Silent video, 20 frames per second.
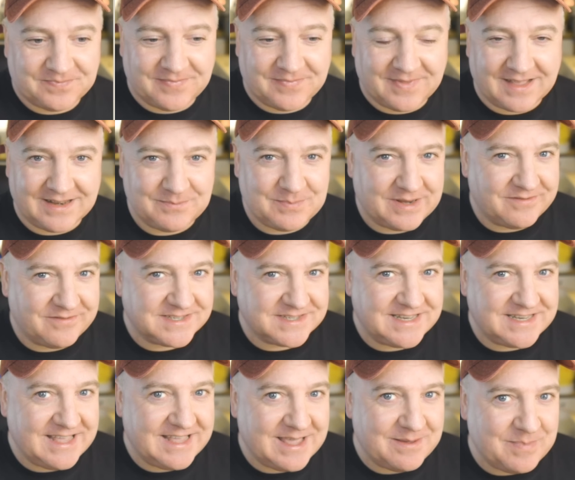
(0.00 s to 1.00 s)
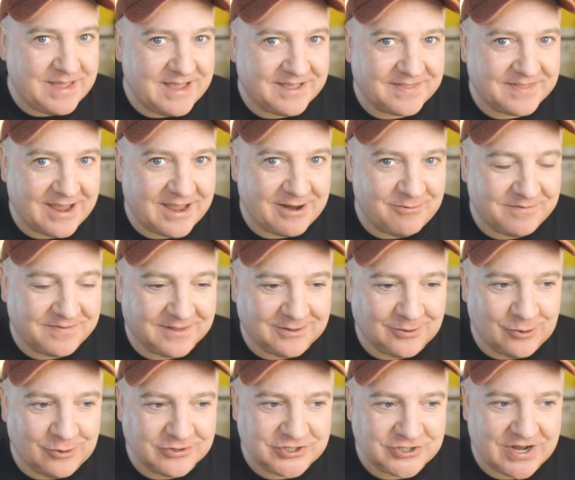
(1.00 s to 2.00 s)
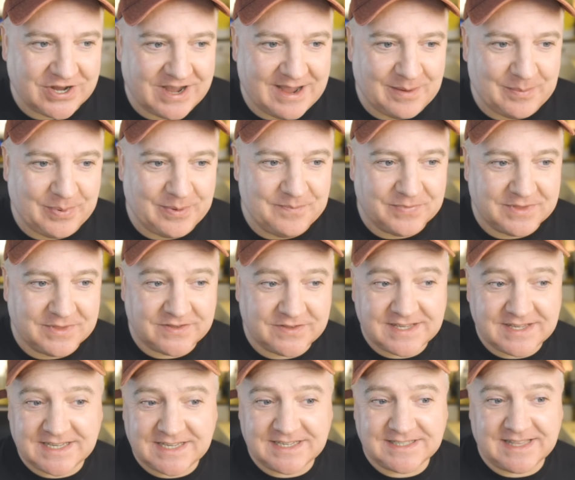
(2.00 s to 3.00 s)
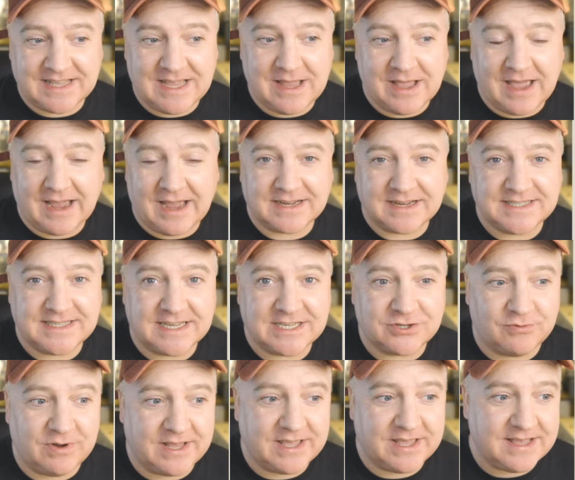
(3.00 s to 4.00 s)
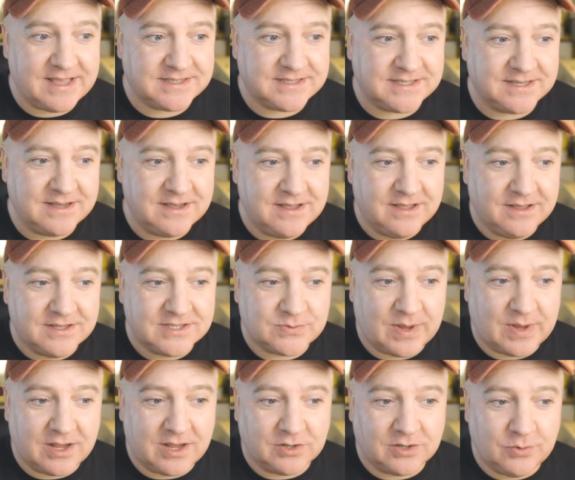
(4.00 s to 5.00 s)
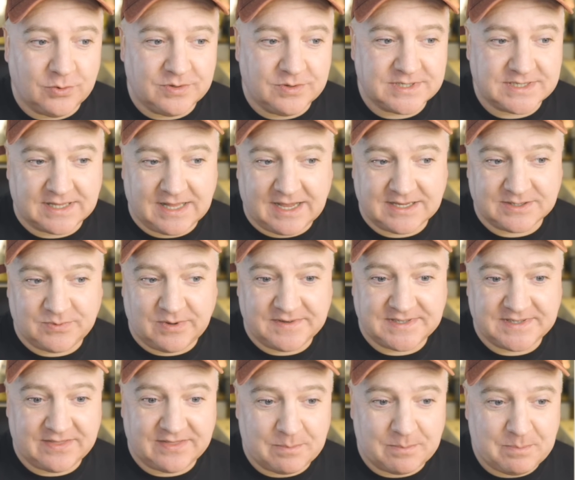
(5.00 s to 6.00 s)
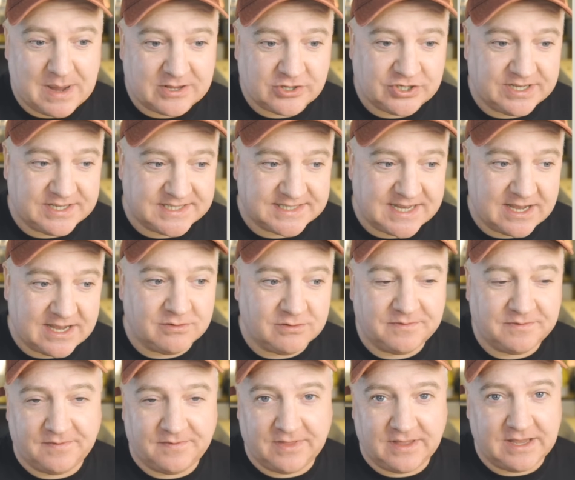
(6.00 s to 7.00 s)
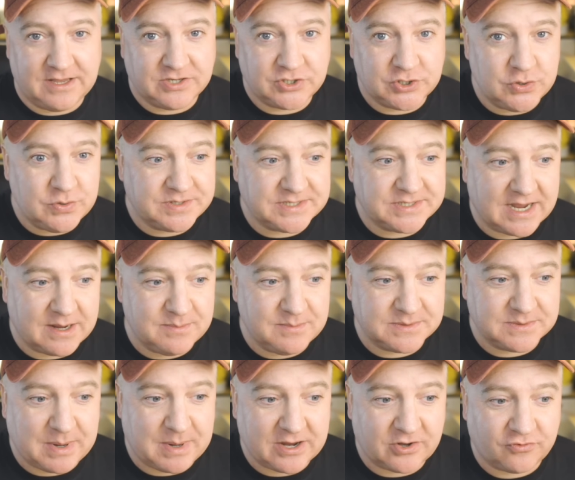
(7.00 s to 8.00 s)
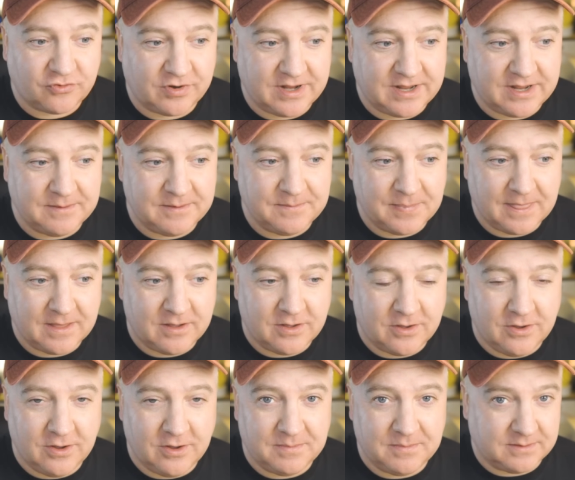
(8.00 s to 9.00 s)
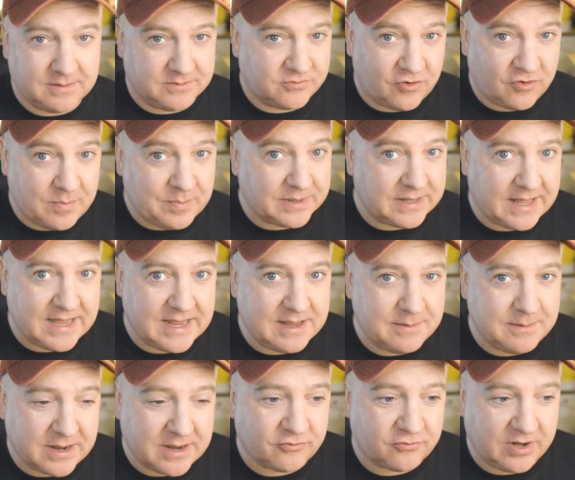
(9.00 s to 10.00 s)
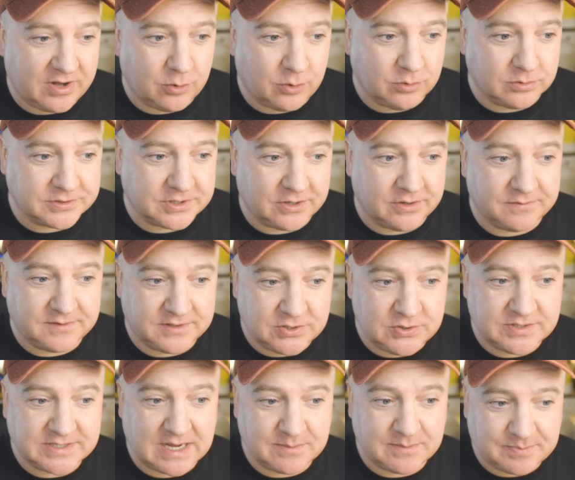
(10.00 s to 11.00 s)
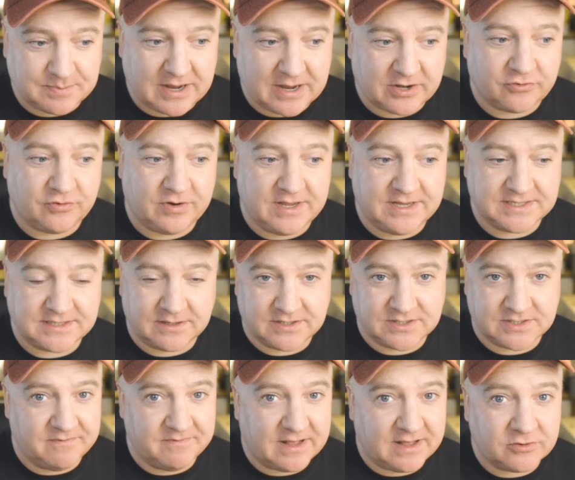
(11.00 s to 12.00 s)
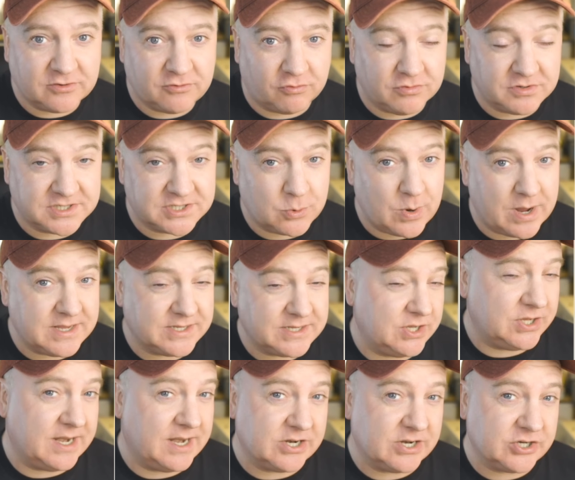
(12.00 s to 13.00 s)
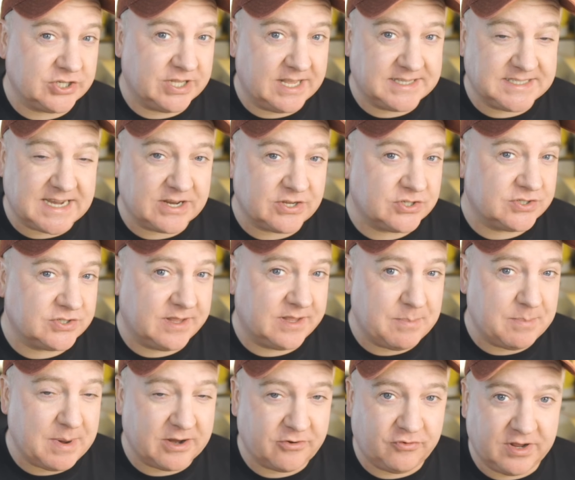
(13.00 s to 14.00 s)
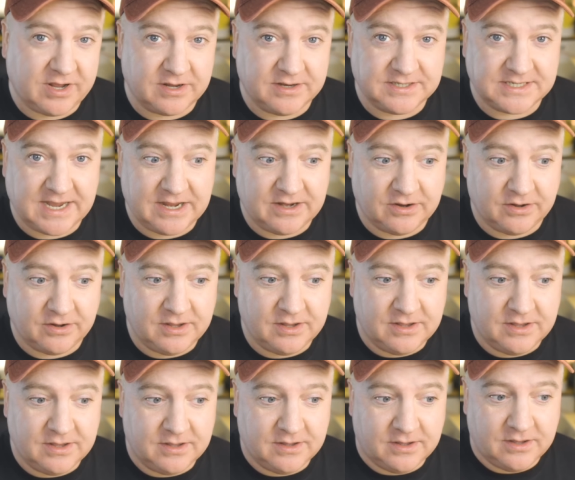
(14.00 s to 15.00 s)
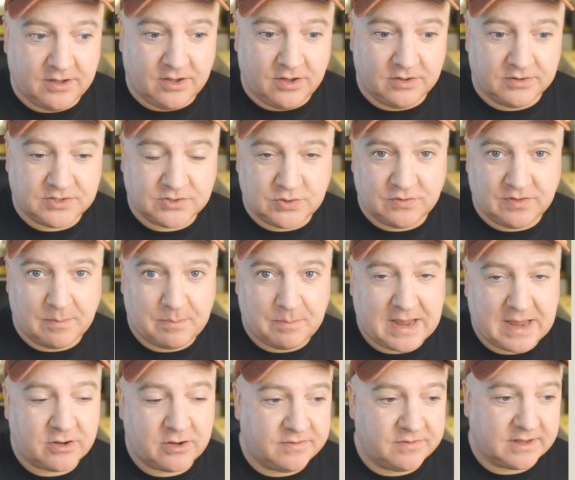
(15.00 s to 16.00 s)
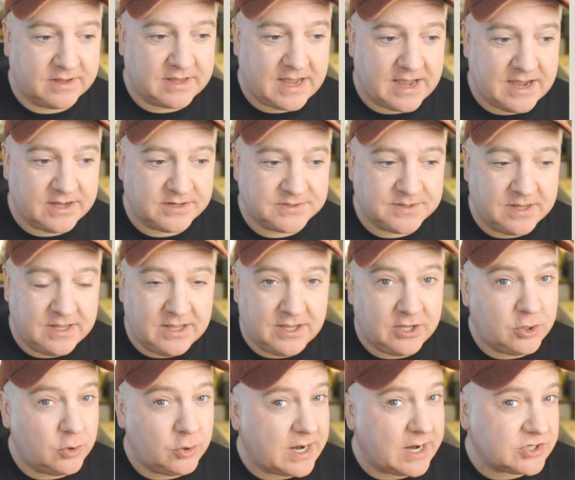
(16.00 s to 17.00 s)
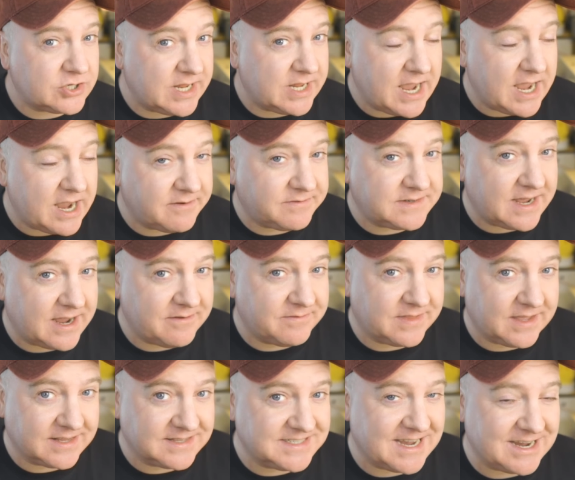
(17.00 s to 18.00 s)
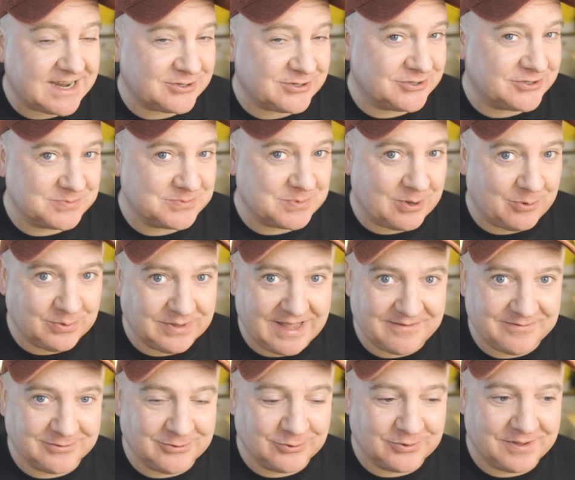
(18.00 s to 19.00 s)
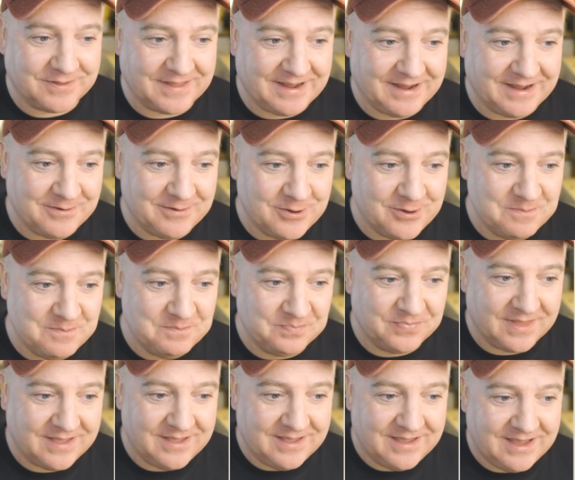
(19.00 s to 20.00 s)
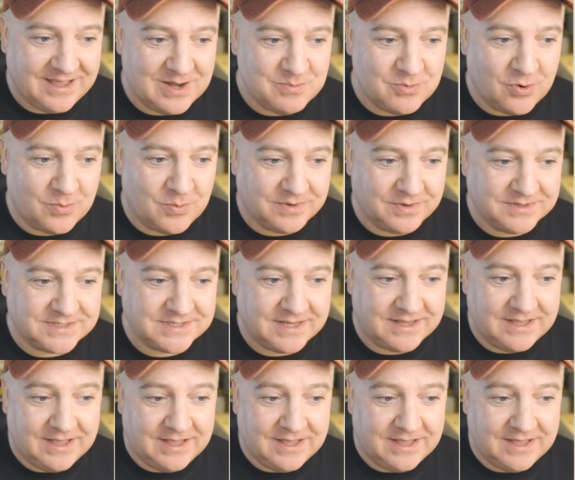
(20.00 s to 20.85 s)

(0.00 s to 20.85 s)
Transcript: And a bit of a sneaky peek there of the launcher app. So this is the accessory kit. So it includes, as we've said, the badge itself, the two times battery, um, A battery holder, two times batteries, some Velcro squares so actually attach the battery container uh, to the back of the card. You don't actually have to have that attached as well. We'll have a look at that um, in a moment.